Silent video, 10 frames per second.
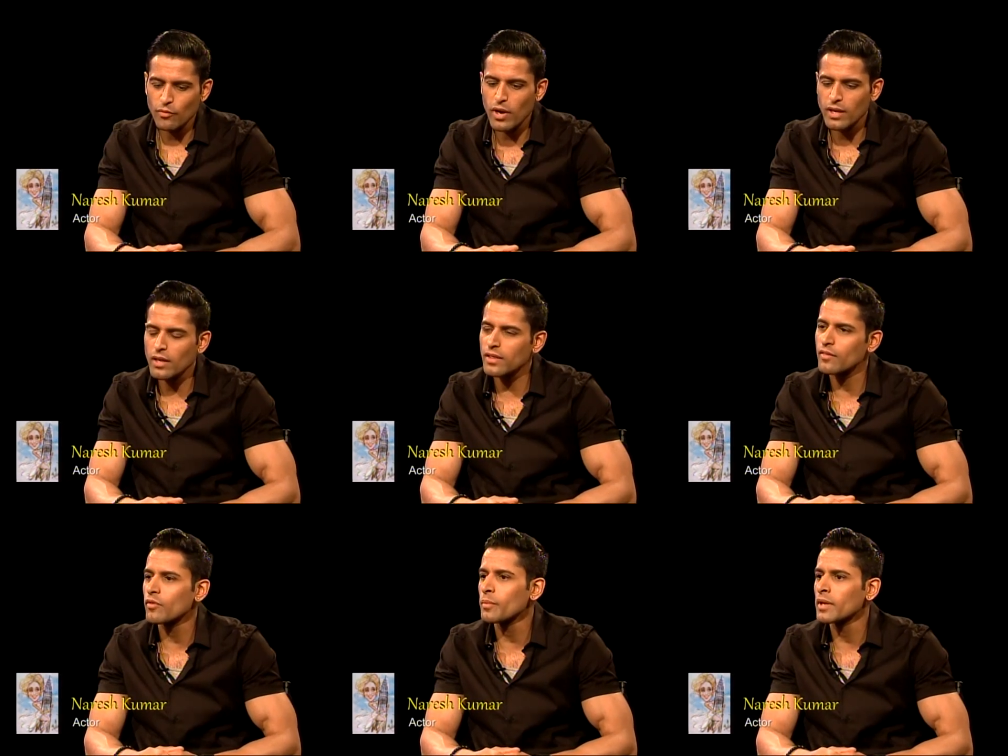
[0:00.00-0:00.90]
regular thing
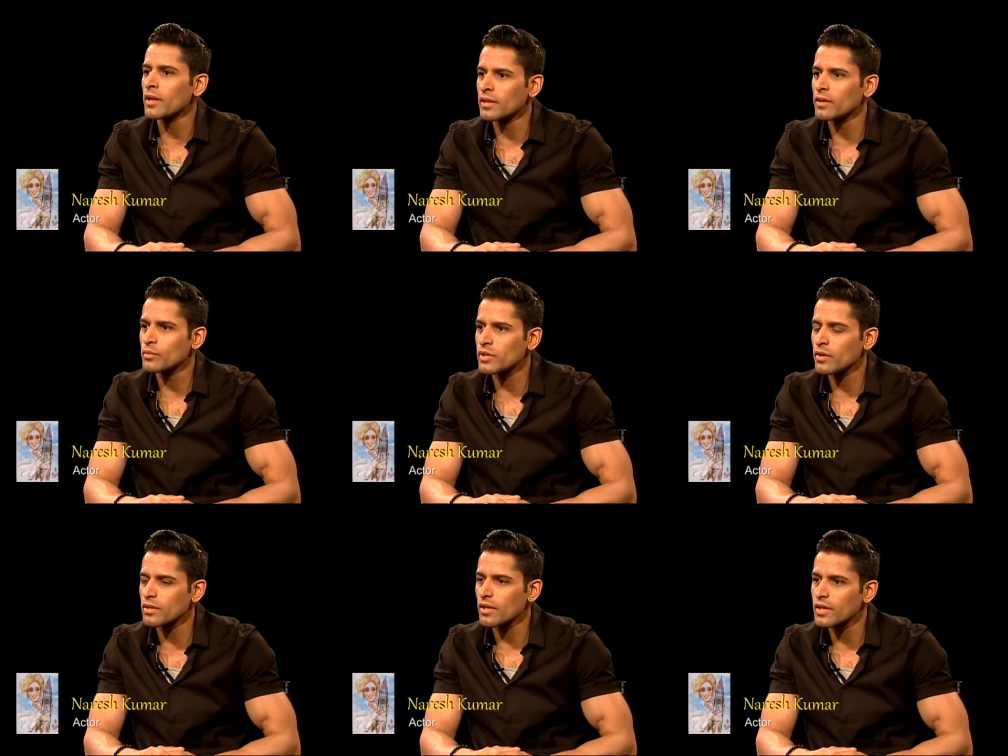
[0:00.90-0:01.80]
for me in London was going
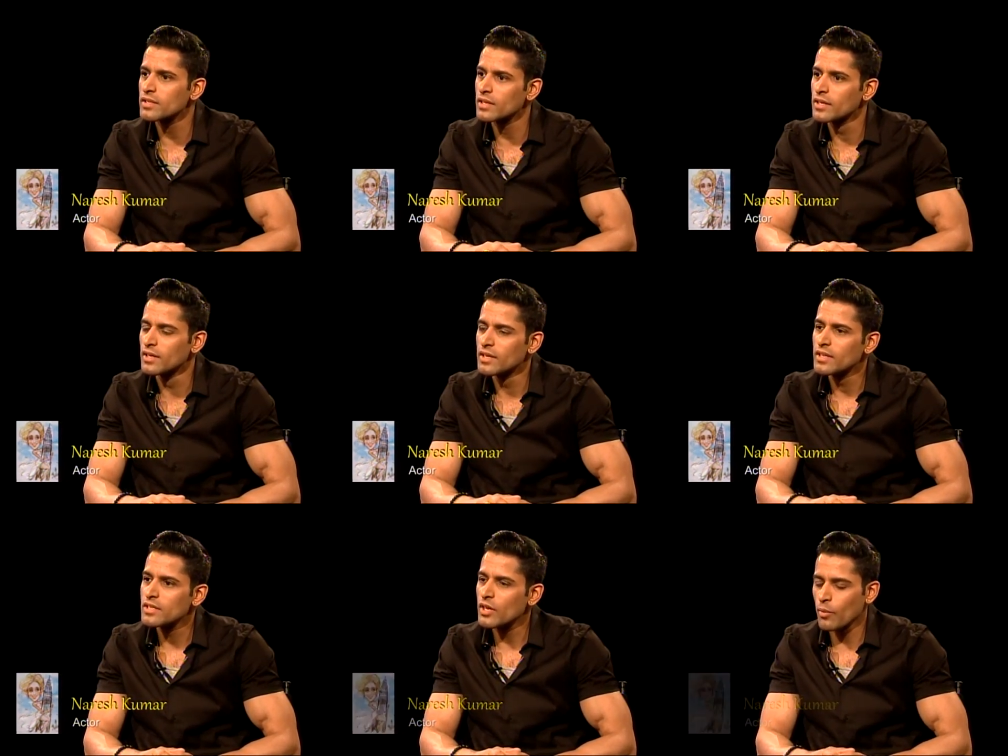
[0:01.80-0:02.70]
to the theatre.
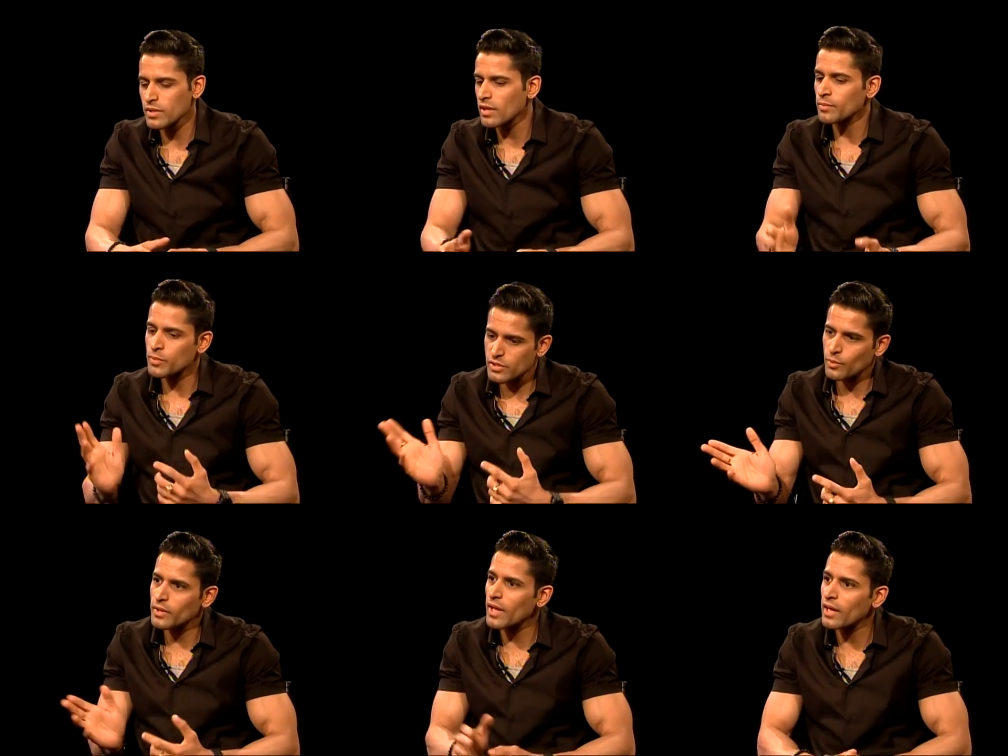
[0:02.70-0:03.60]
Yeah. So I want to start
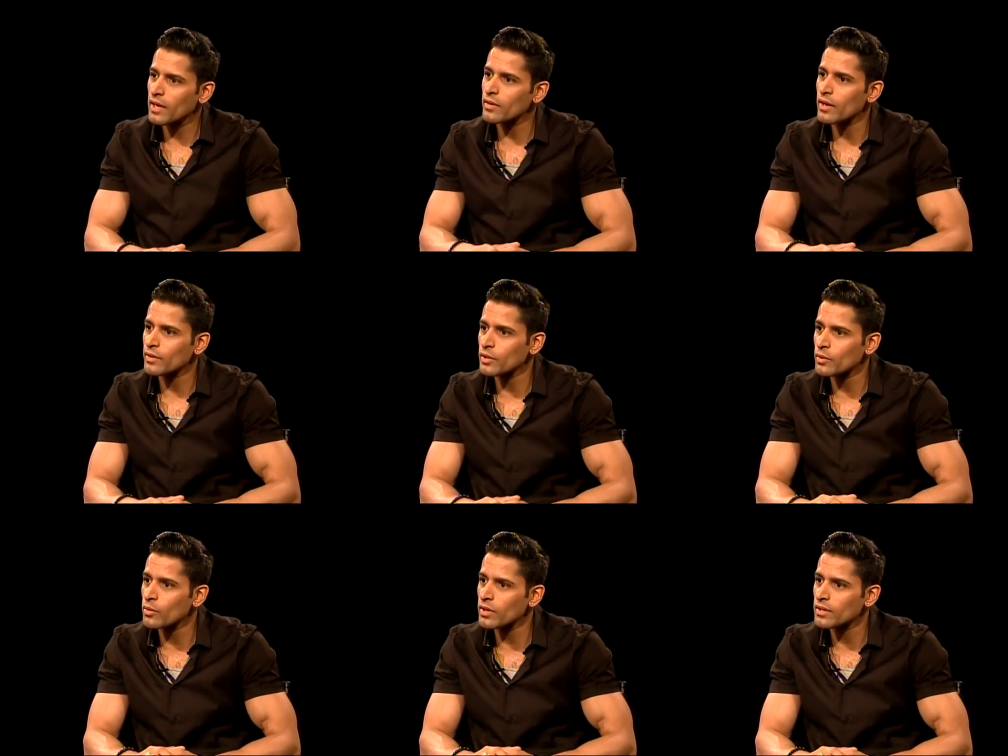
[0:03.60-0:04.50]
pursuing that here now in New
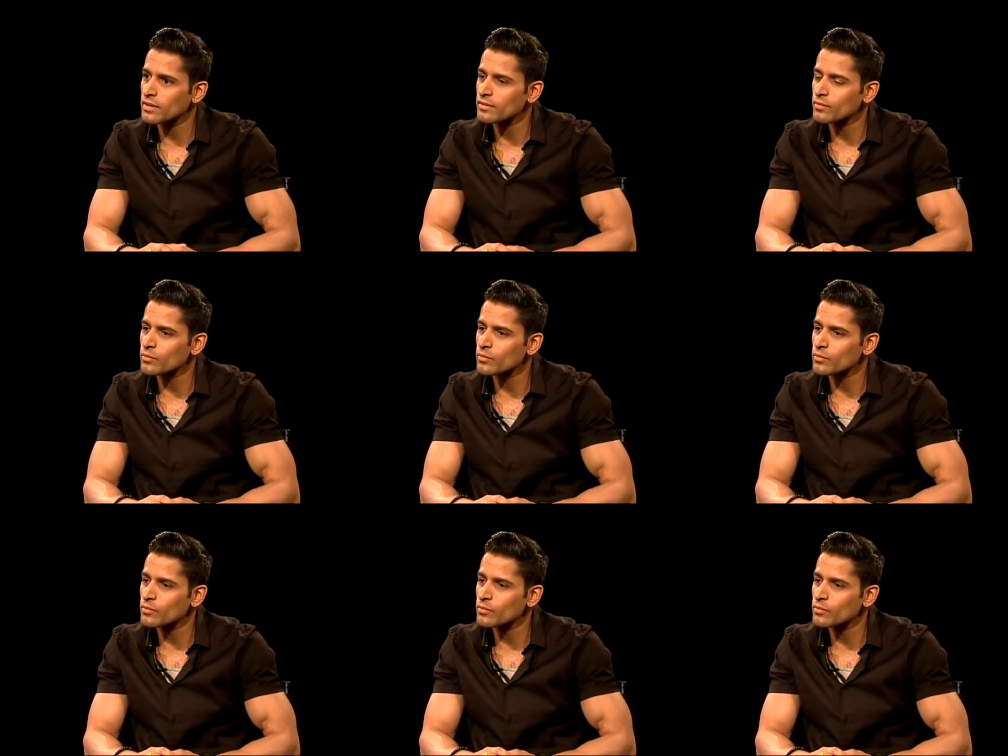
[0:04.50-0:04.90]
York. And yeah,